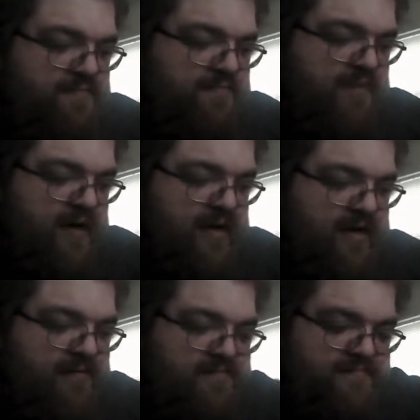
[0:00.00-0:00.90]
my
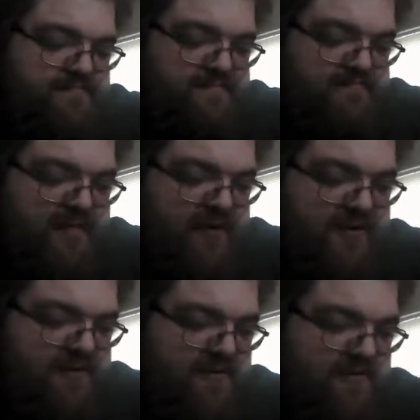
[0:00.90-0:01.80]

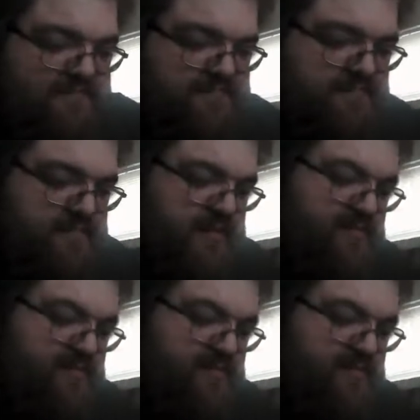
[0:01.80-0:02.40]
partner in